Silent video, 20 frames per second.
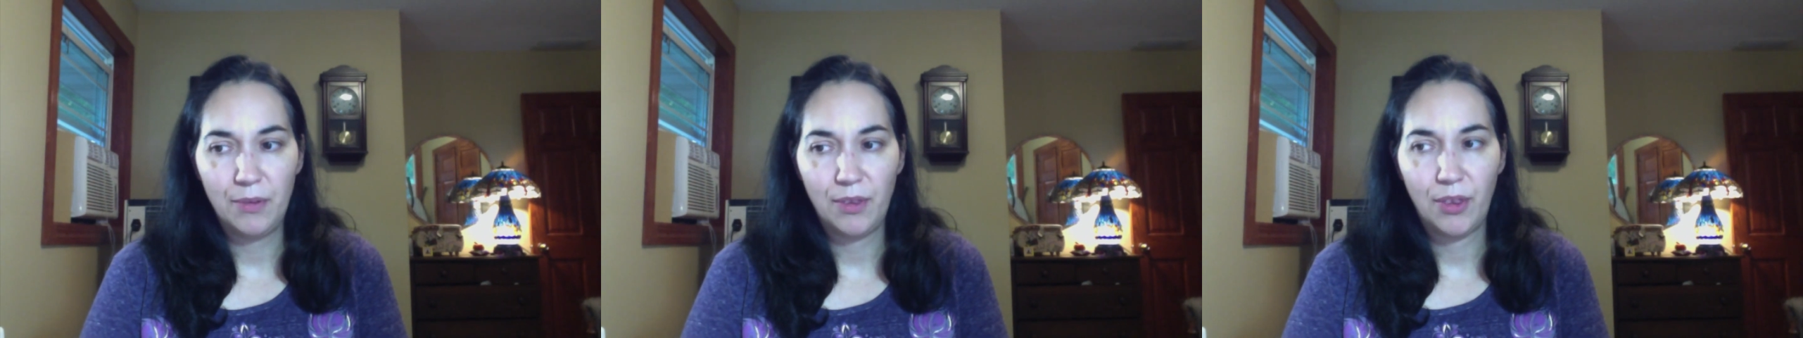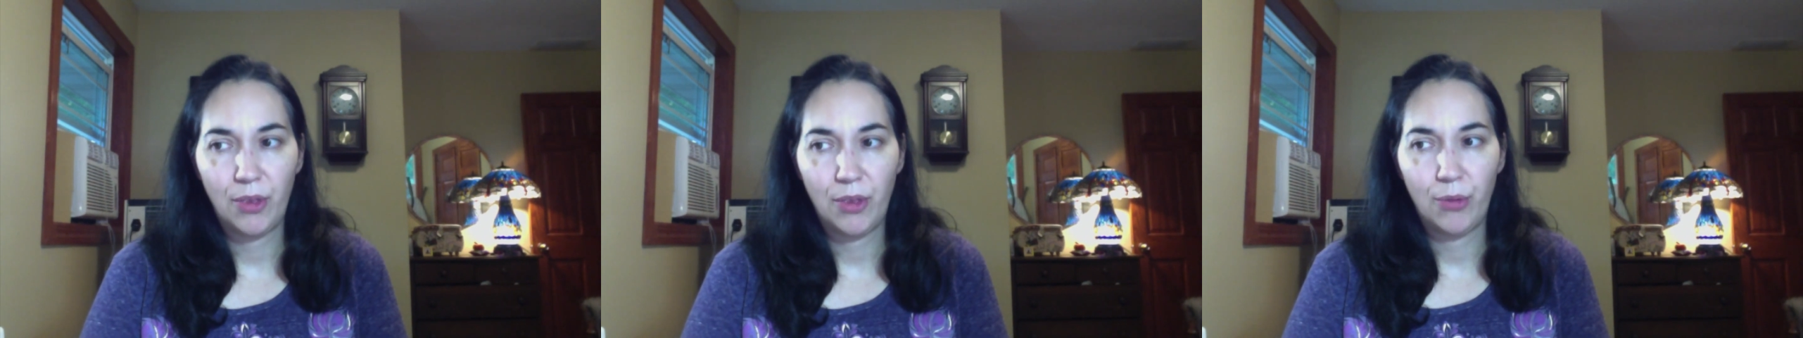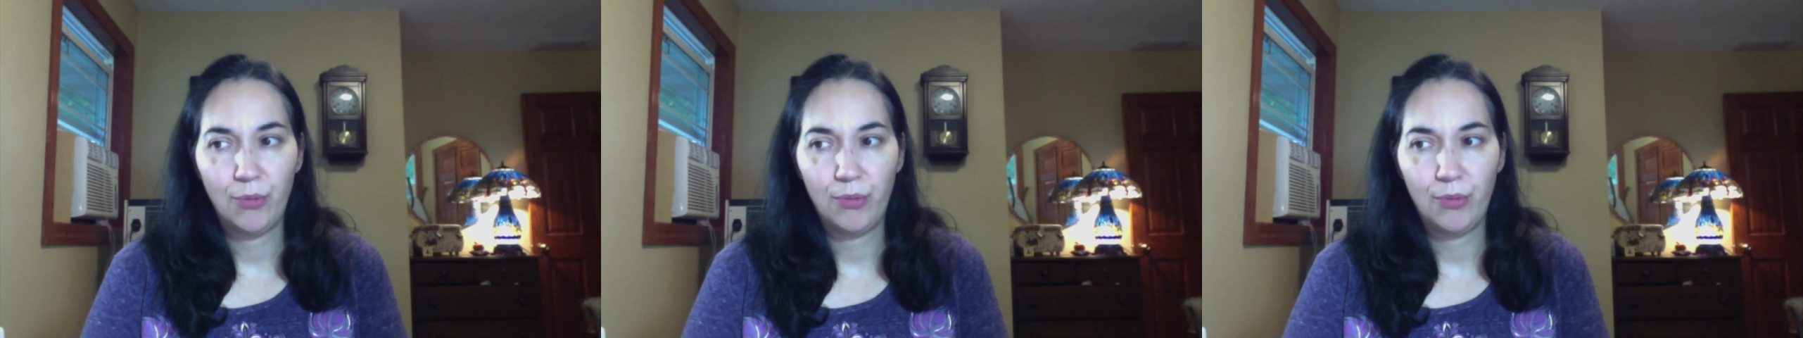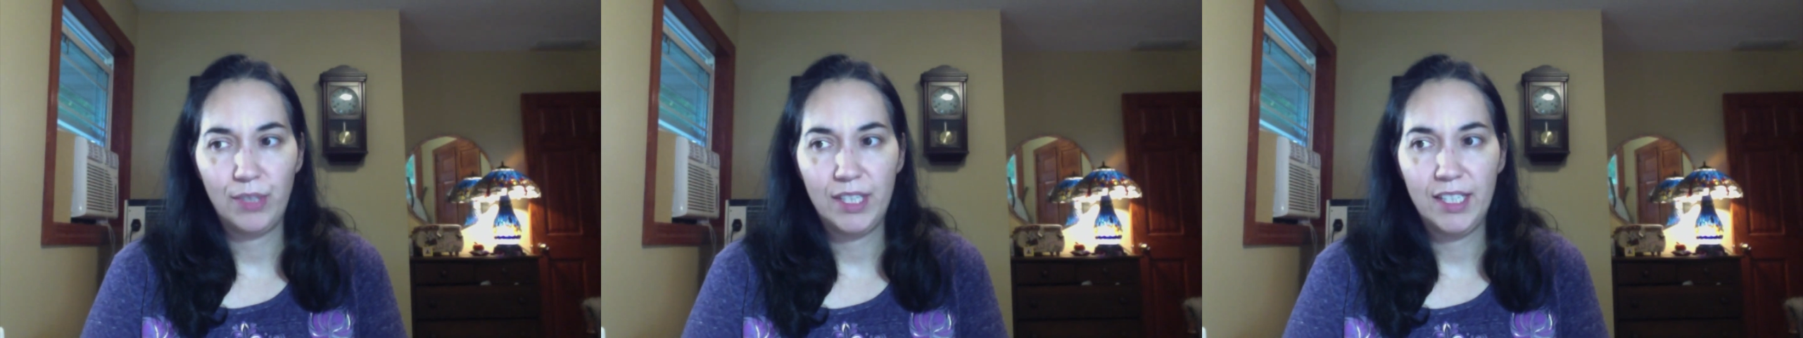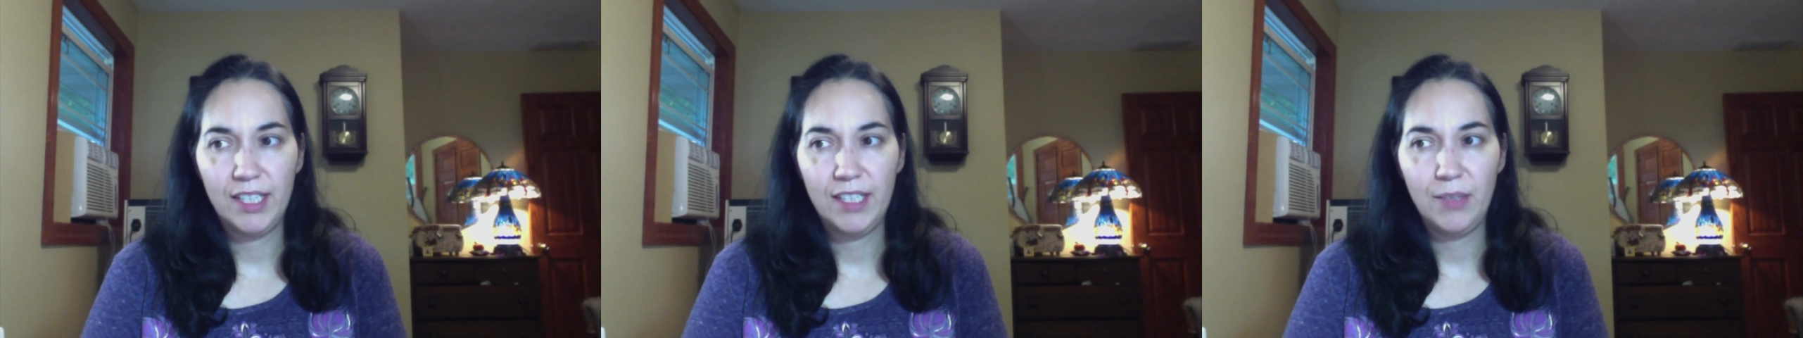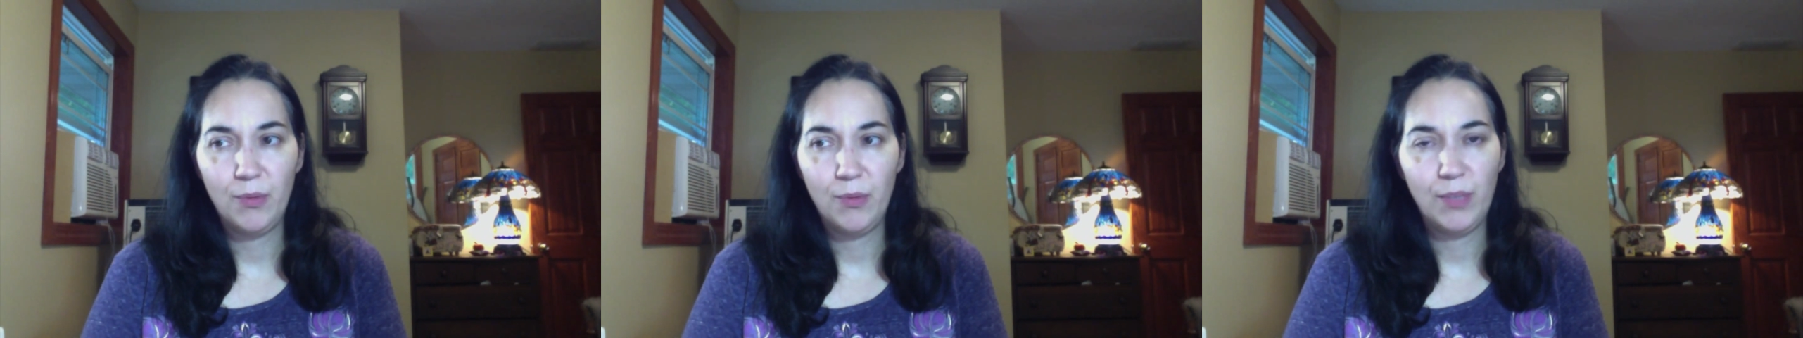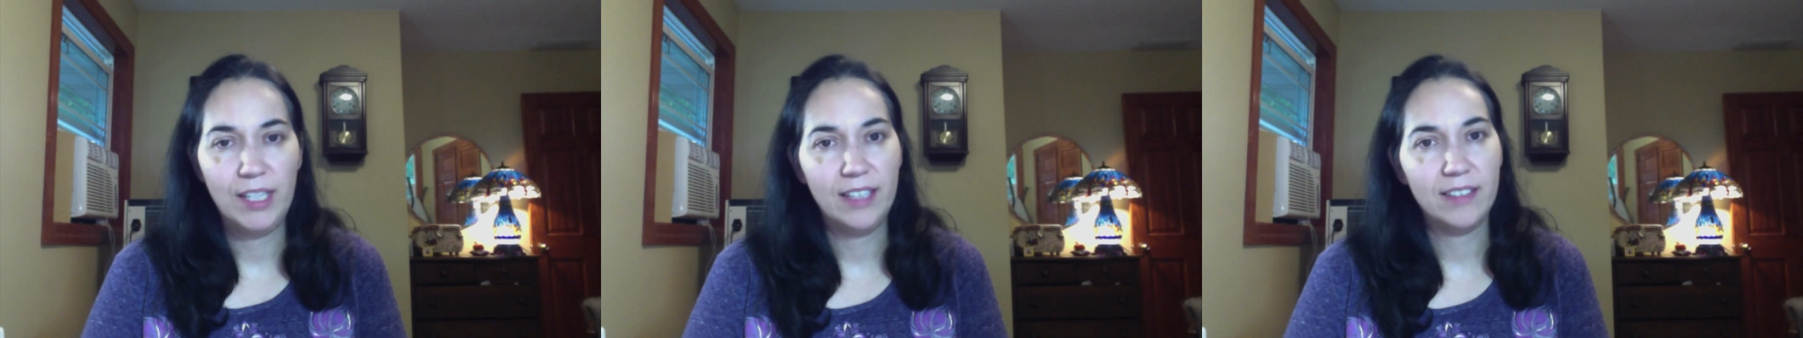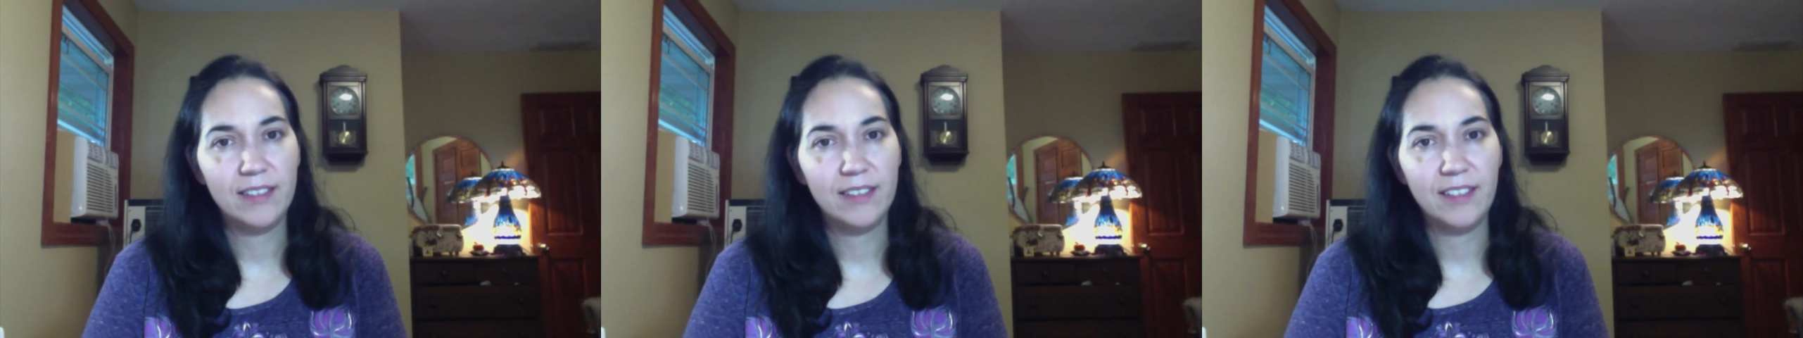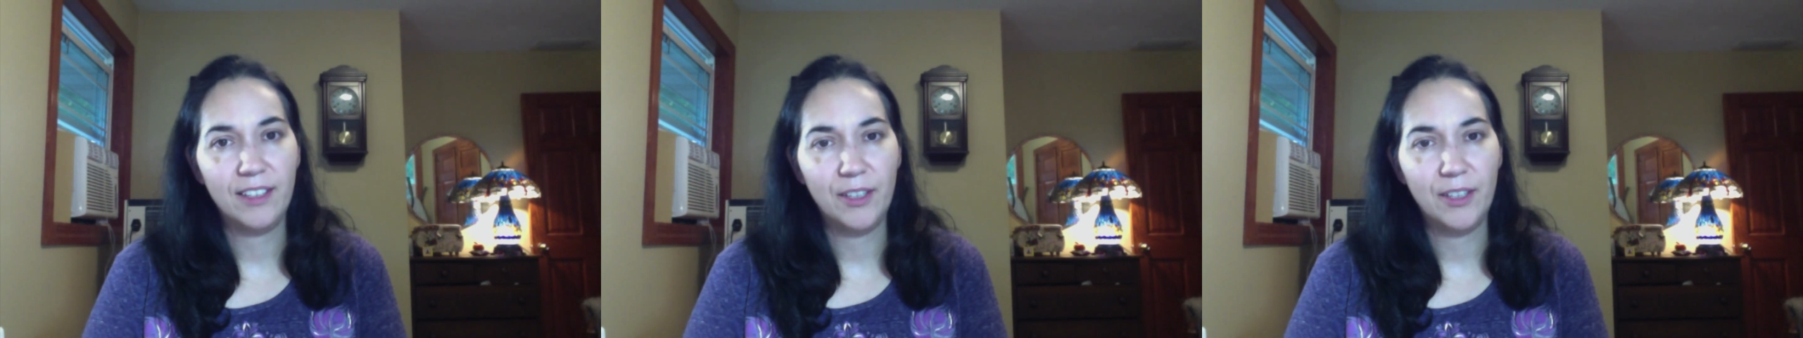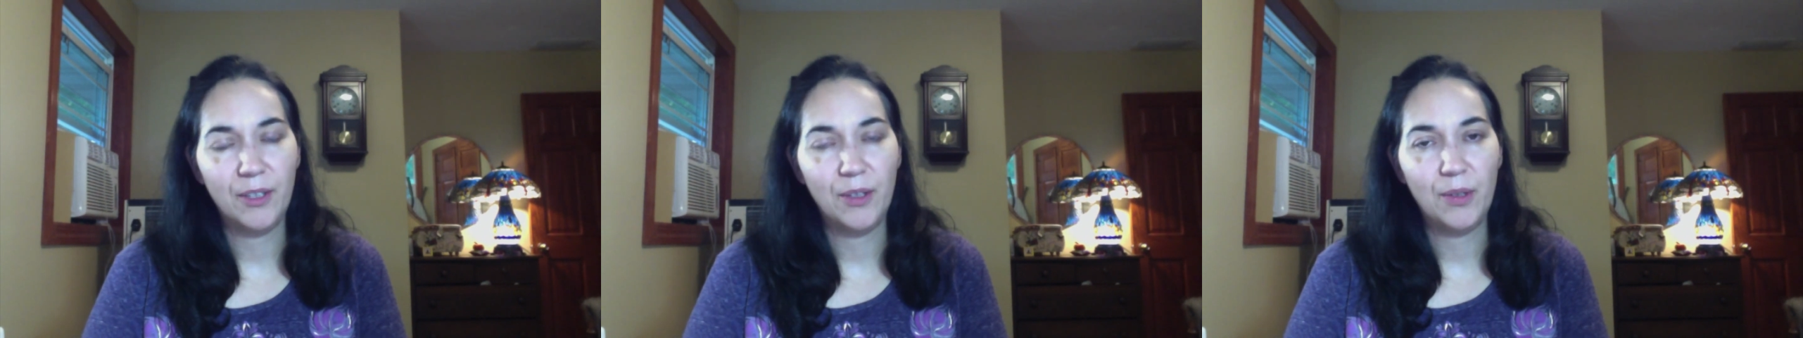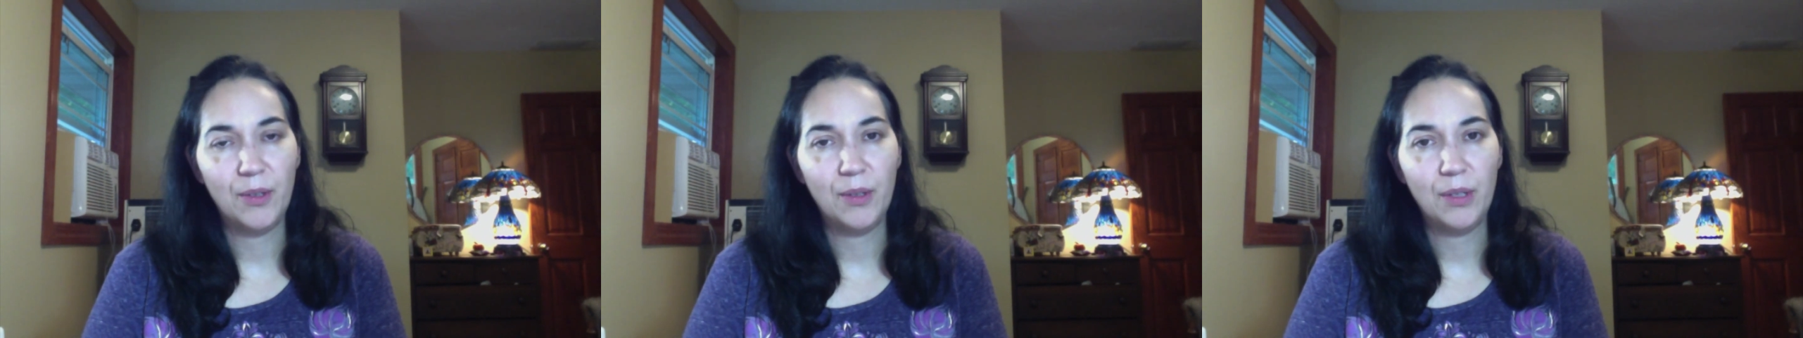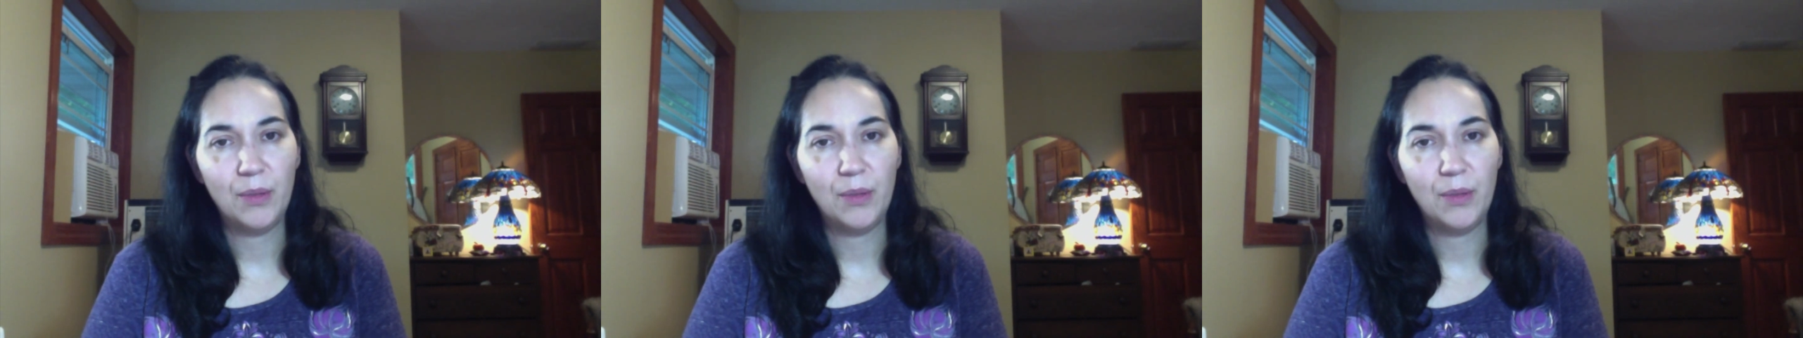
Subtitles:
3 weeks ago,